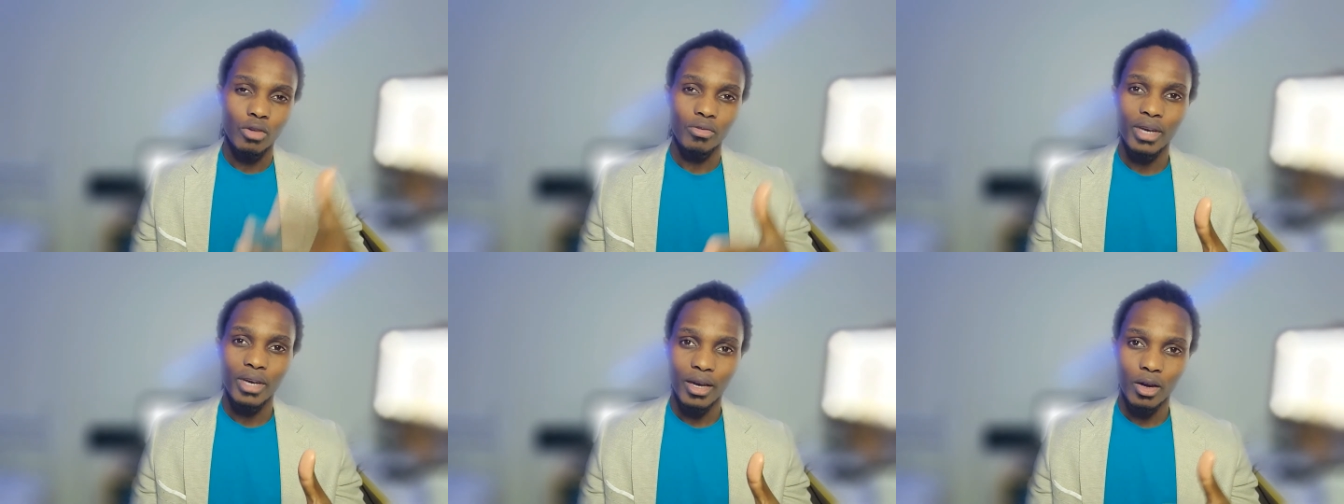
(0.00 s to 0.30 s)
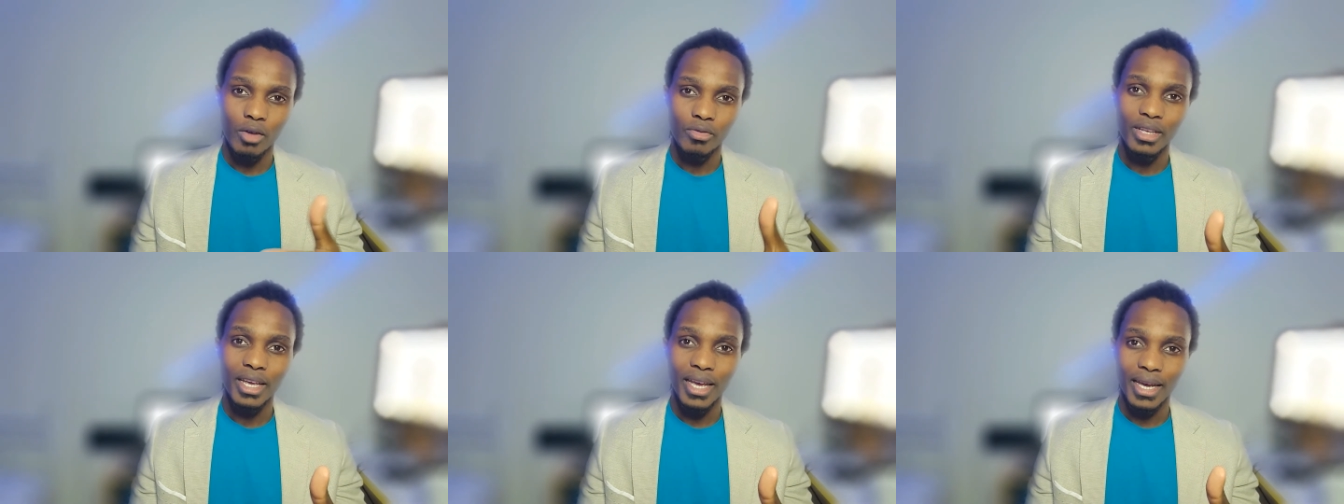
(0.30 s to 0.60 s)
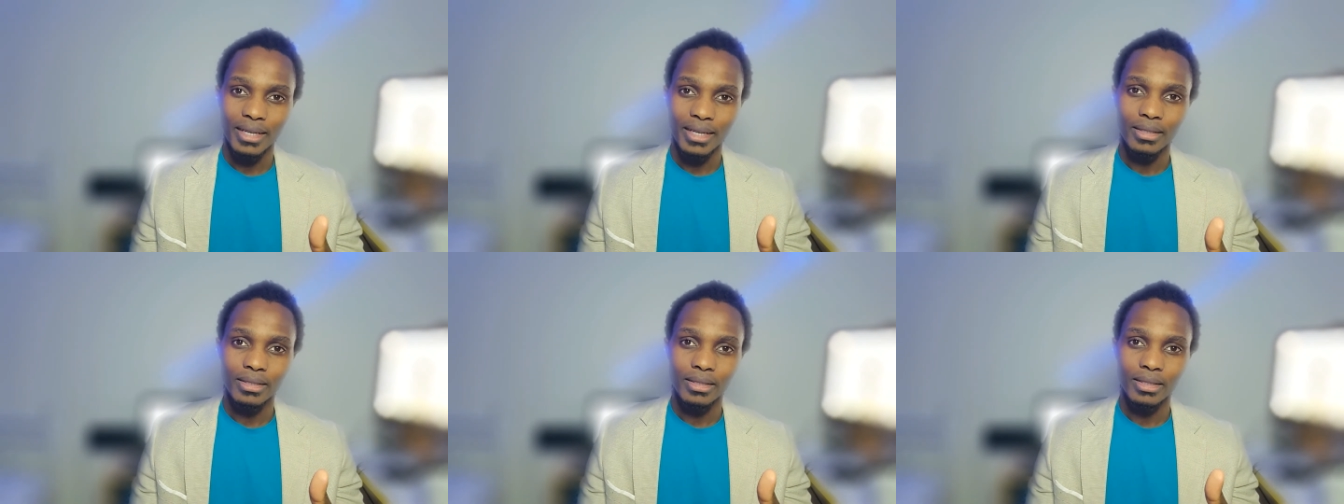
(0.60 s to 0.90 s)

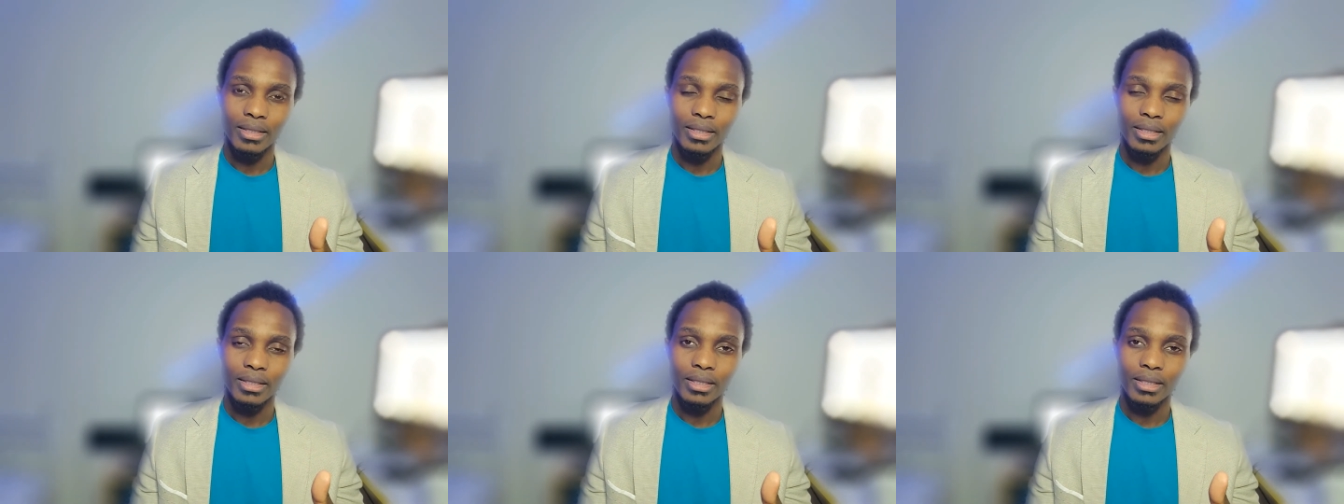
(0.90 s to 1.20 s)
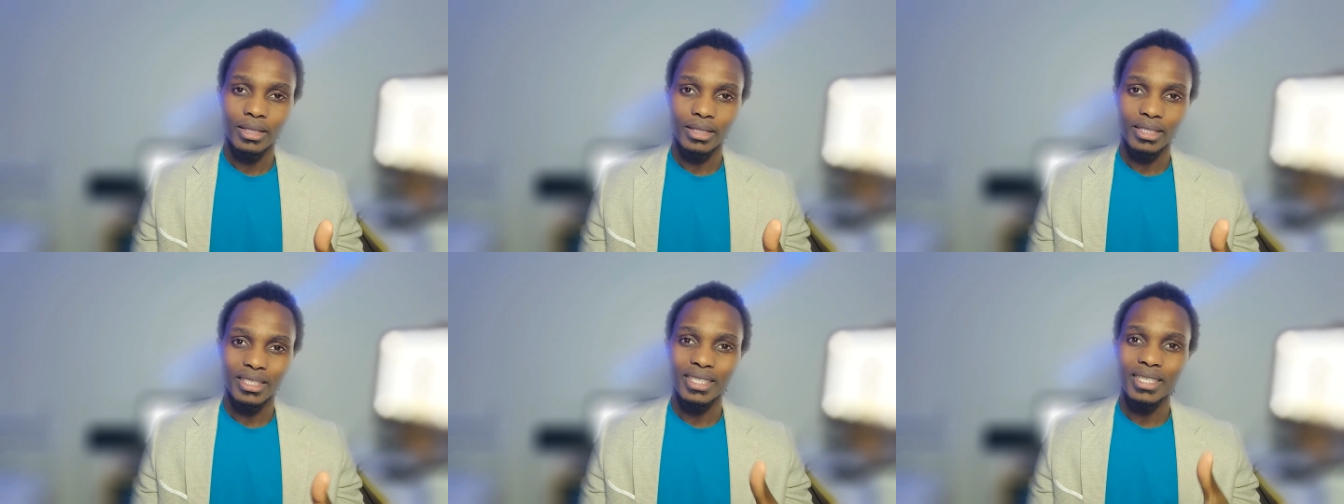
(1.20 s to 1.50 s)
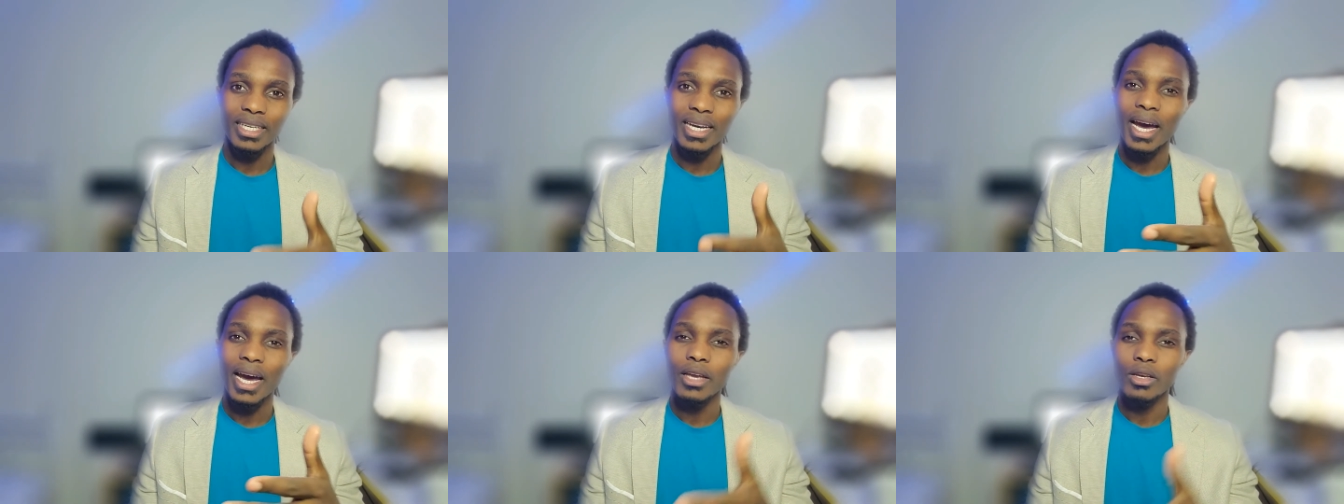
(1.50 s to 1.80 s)
that, and see
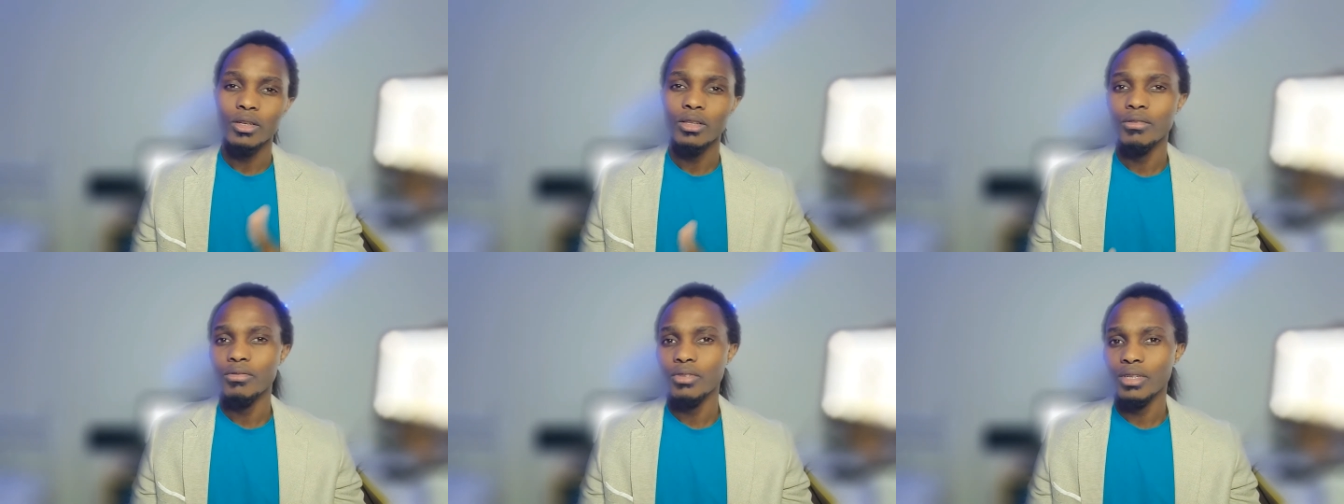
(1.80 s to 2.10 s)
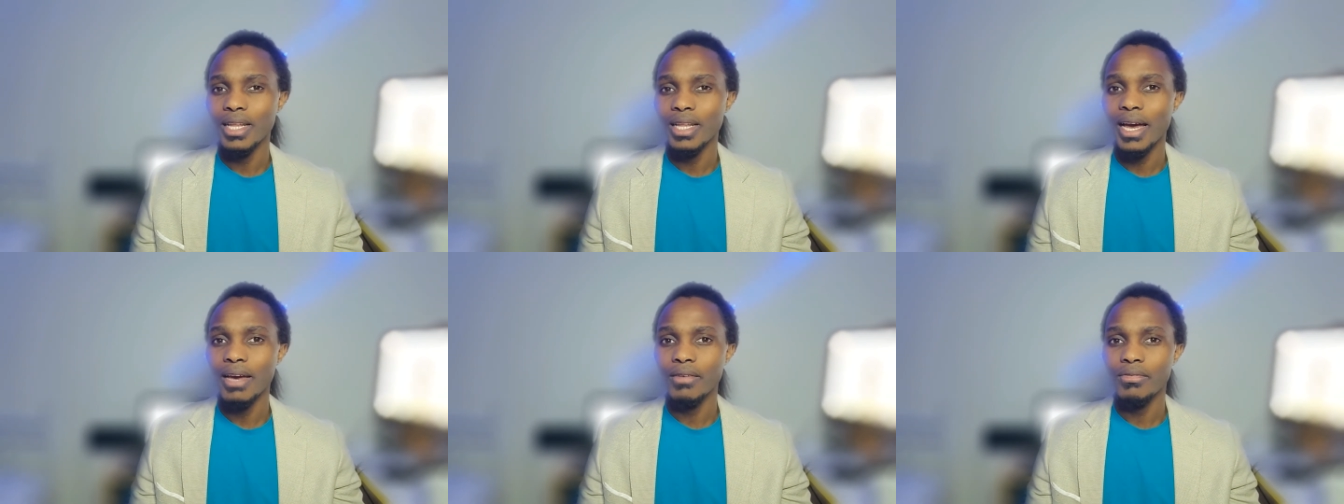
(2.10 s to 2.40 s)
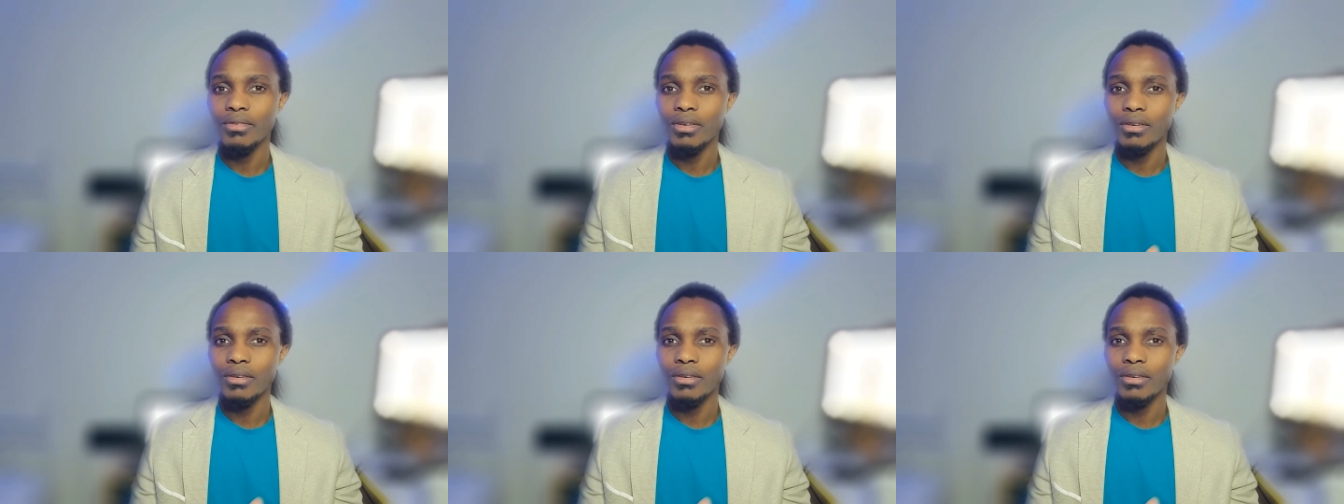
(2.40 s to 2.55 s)
how you live your life.